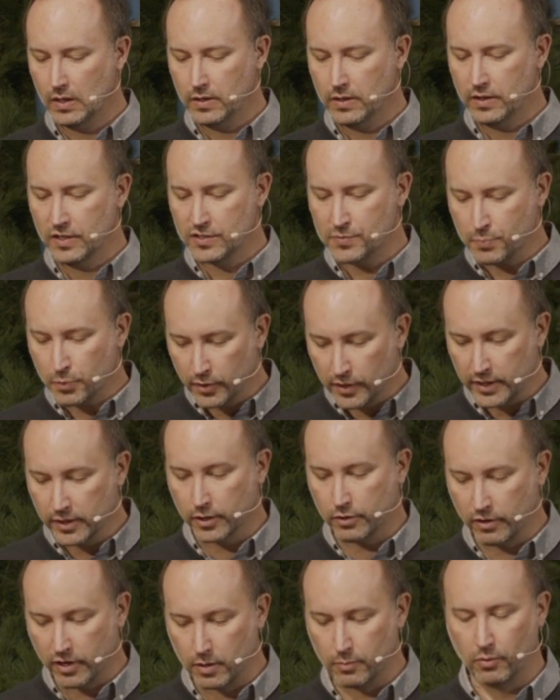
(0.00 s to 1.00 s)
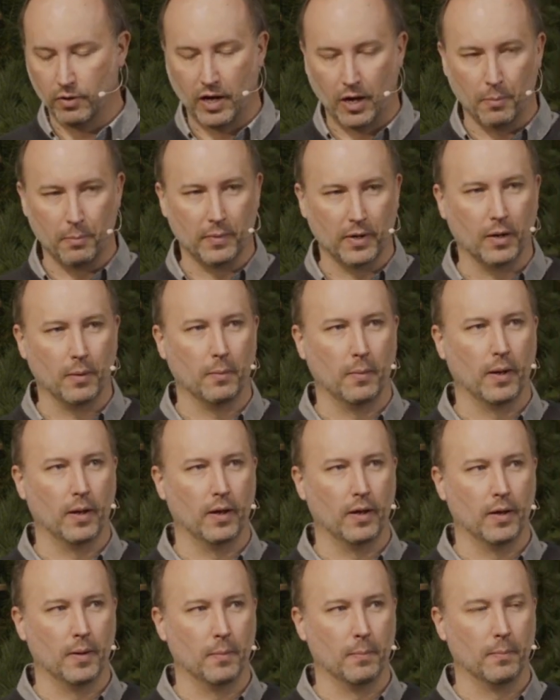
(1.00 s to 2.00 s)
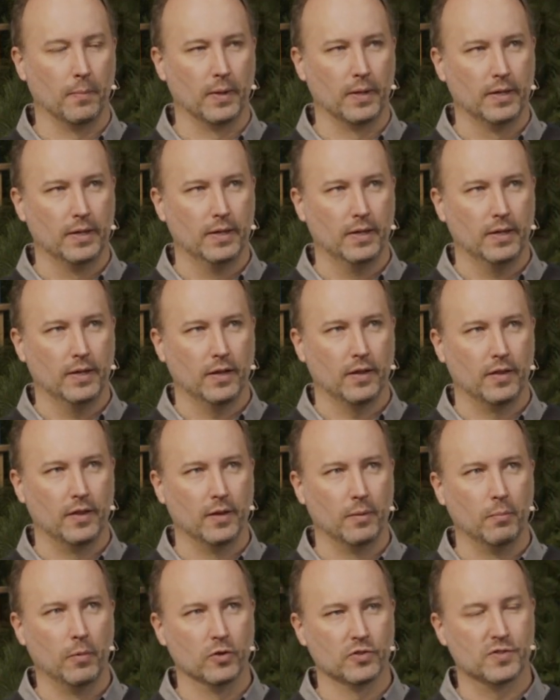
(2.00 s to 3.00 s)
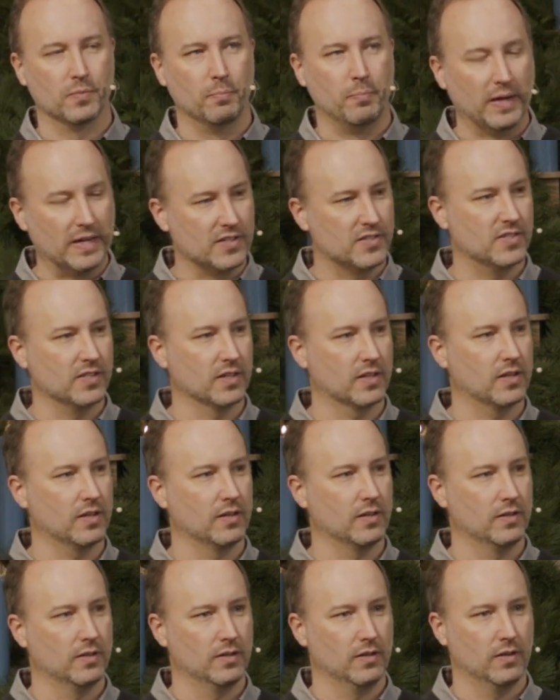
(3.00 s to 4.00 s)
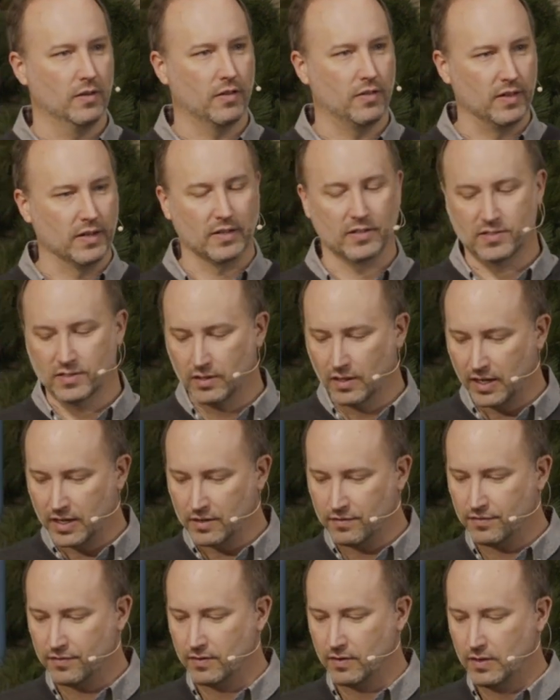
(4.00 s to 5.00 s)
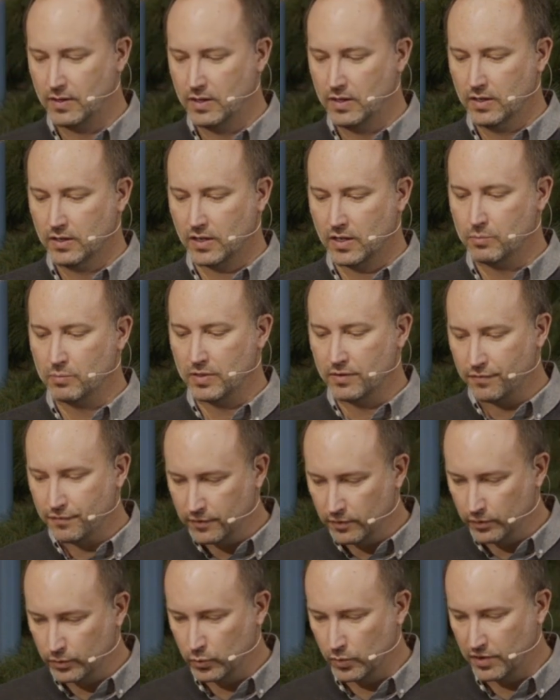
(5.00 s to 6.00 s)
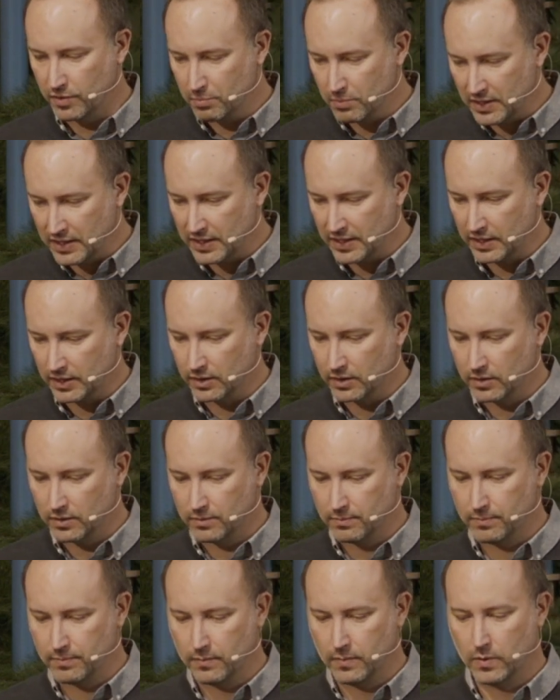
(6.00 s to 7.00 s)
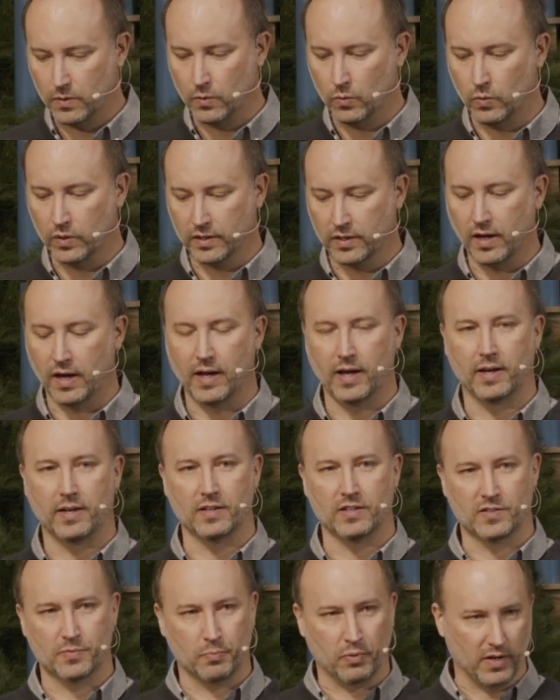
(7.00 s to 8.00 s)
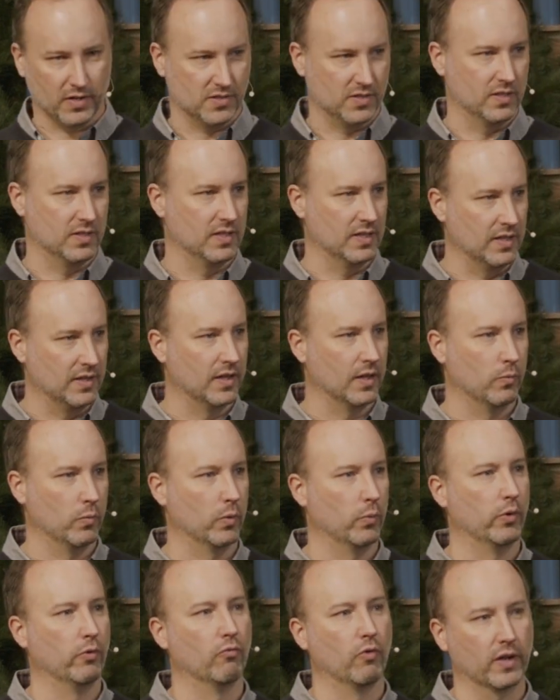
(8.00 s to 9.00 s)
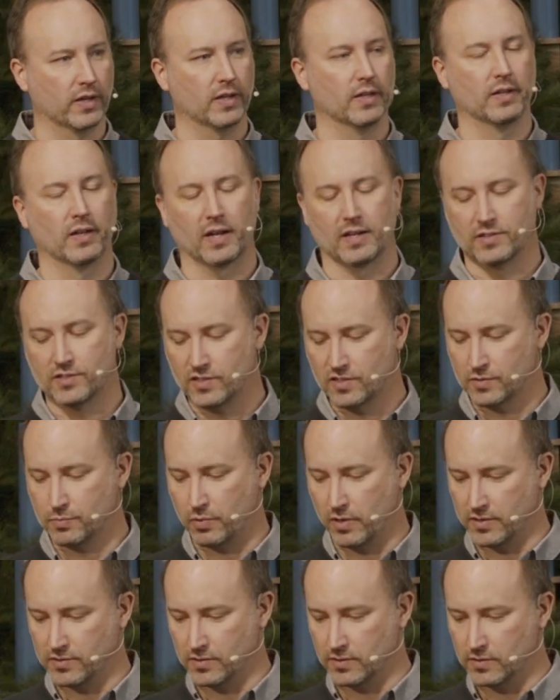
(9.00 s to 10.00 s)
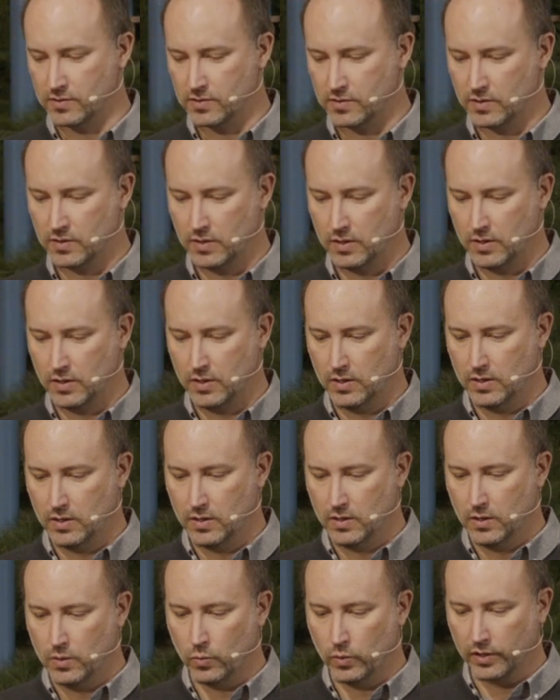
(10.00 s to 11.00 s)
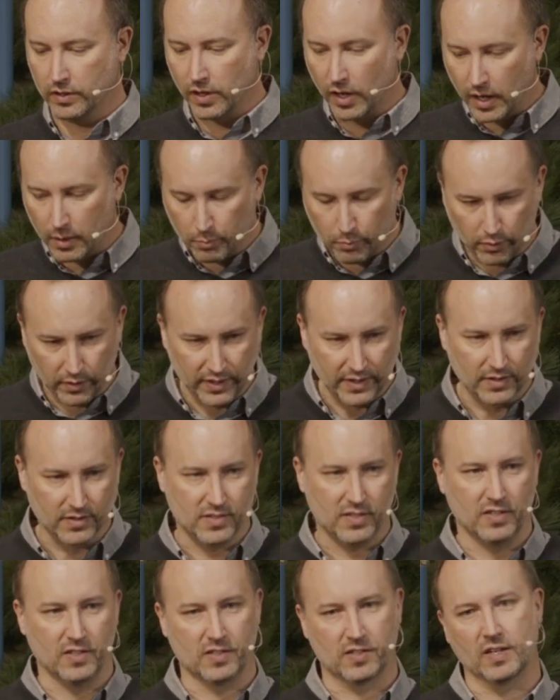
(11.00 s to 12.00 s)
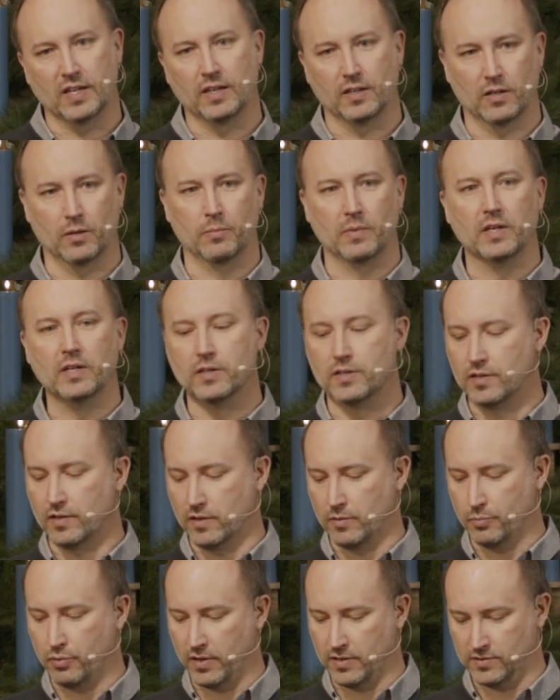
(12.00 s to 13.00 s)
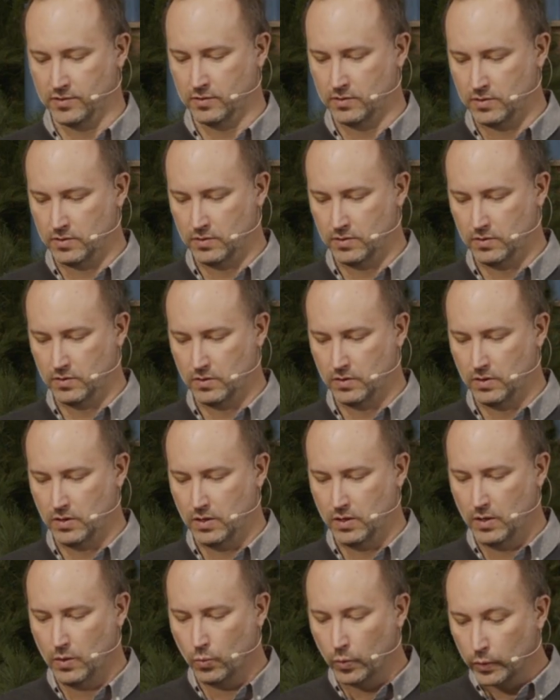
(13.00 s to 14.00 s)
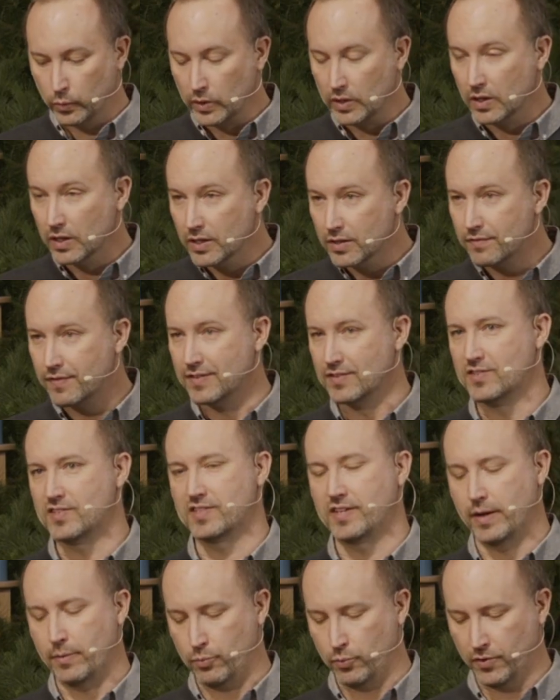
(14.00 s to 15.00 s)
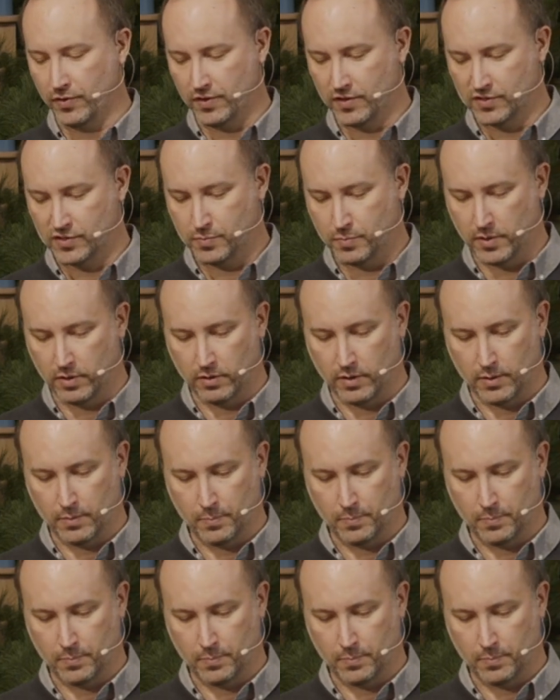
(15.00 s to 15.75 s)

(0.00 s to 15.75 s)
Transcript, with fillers: It's pretty incredible how um, the most basic things in life can be filled with meaning when God is present in them, when we recognize His presence, when God brings His kingdom into the present, when we live in step with the Spirit.